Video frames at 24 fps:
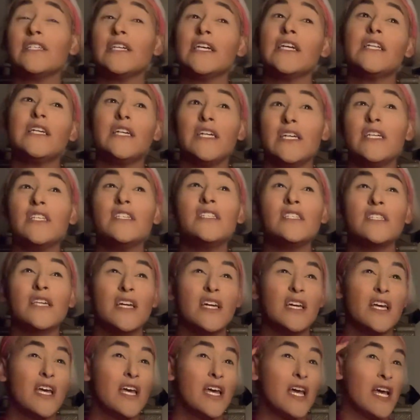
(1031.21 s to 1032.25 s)
It is
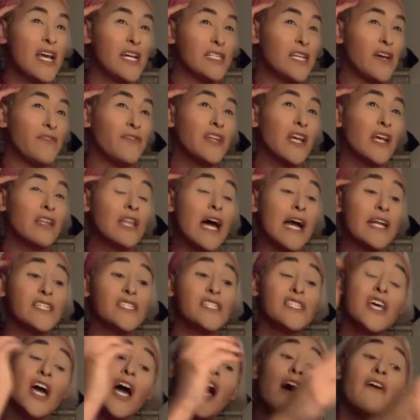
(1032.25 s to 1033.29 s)
definitely a
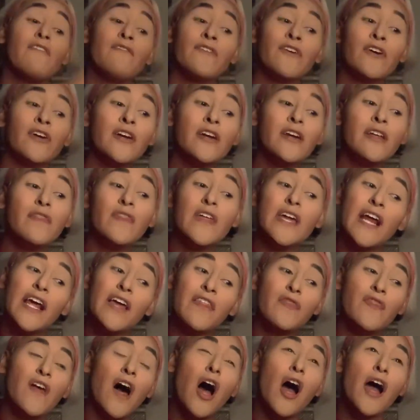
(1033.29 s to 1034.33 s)
lot tougher than I
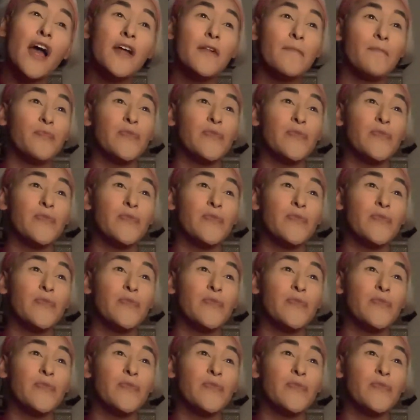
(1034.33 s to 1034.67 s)
thought,